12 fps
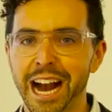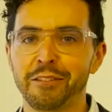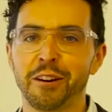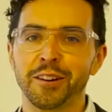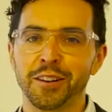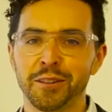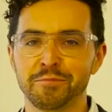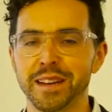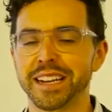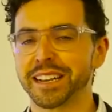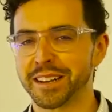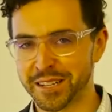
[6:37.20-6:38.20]
How hard could it
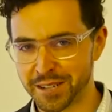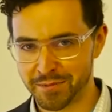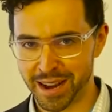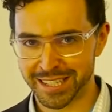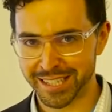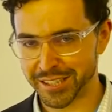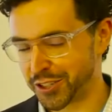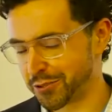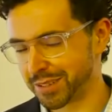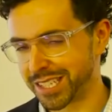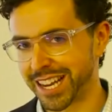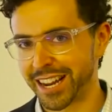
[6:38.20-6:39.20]
be to, to pass this
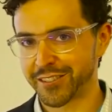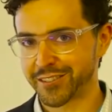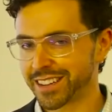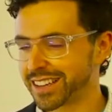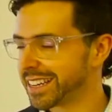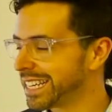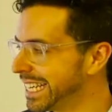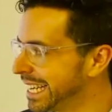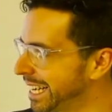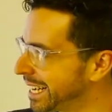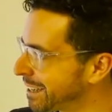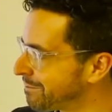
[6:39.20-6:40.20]
German standard?
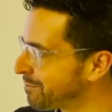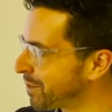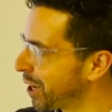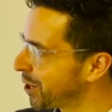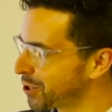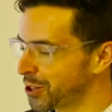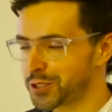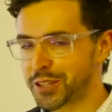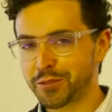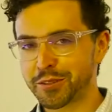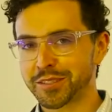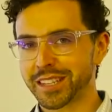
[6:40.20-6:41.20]
Um, Turns
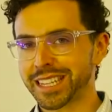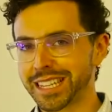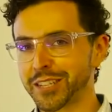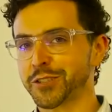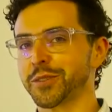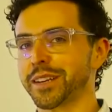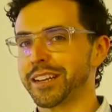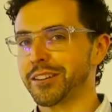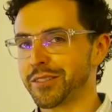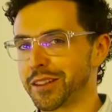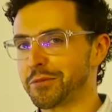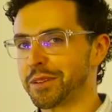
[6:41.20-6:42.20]
out it was a little
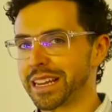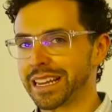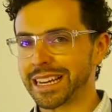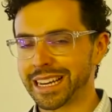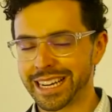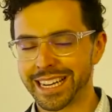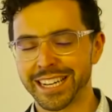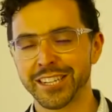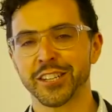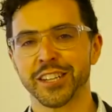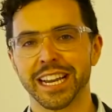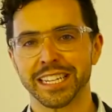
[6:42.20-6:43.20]
trickier than we uh,
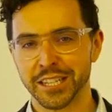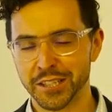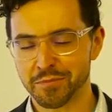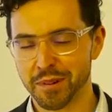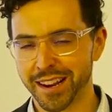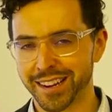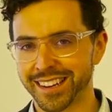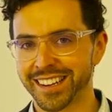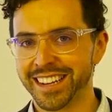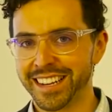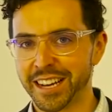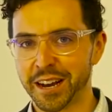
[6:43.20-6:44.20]
initially anticipated,
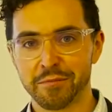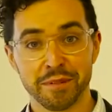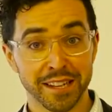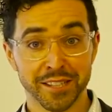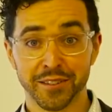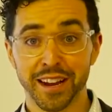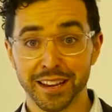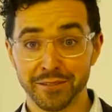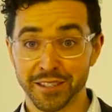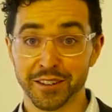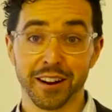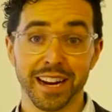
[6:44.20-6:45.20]
uh, but that's okay. It
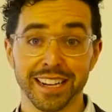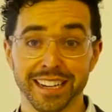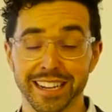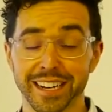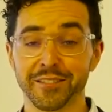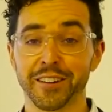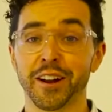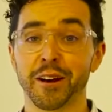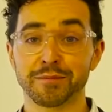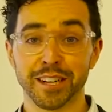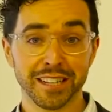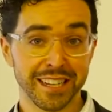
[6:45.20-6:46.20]
was a great, uh, great
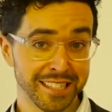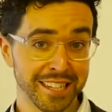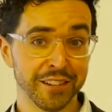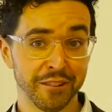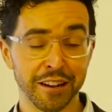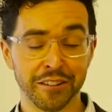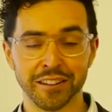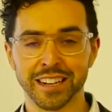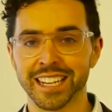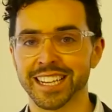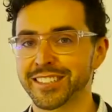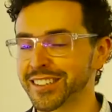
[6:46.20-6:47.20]
object lesson, a great learning
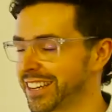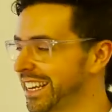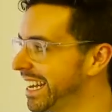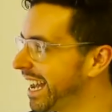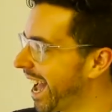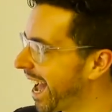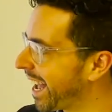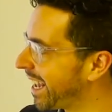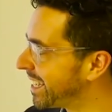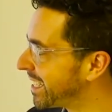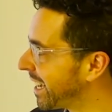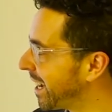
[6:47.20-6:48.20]
lesson.
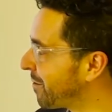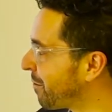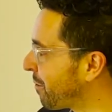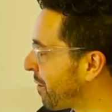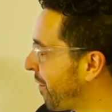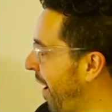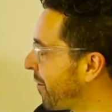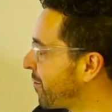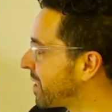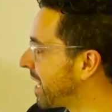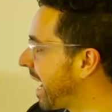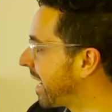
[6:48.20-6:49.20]
And uh, what we found
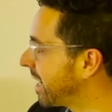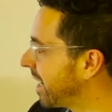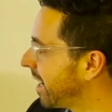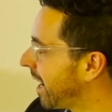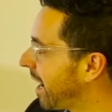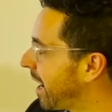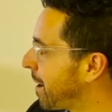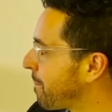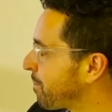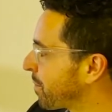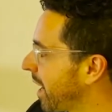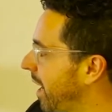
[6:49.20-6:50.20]
was that
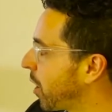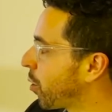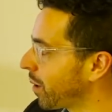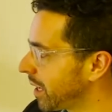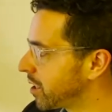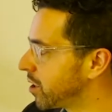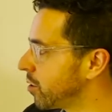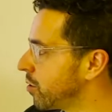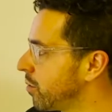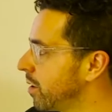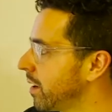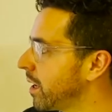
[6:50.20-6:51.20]
um, according
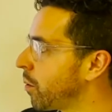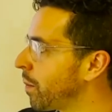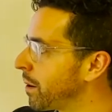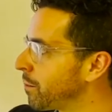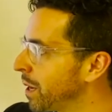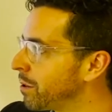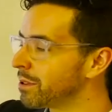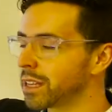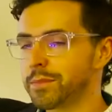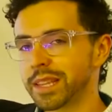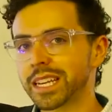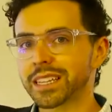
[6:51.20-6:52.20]
to, you know, when, when you
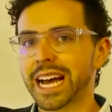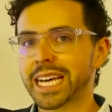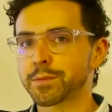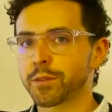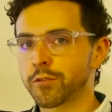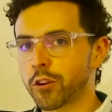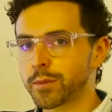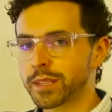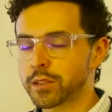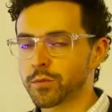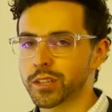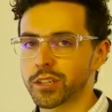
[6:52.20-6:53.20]
limit the glass
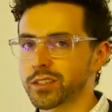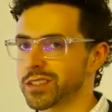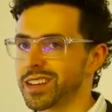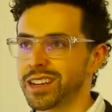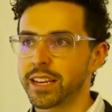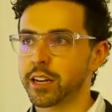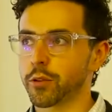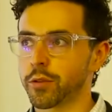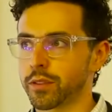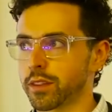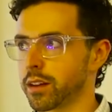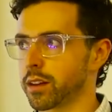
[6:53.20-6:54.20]
performance, which is, you know,
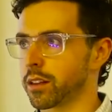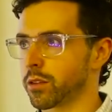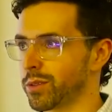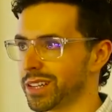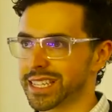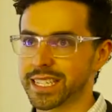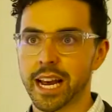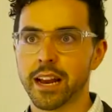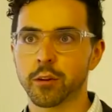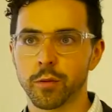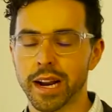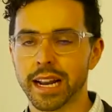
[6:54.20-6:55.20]
the, the really
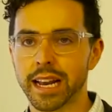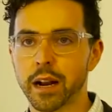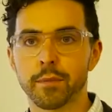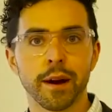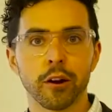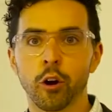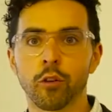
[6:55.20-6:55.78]
standard way to get a better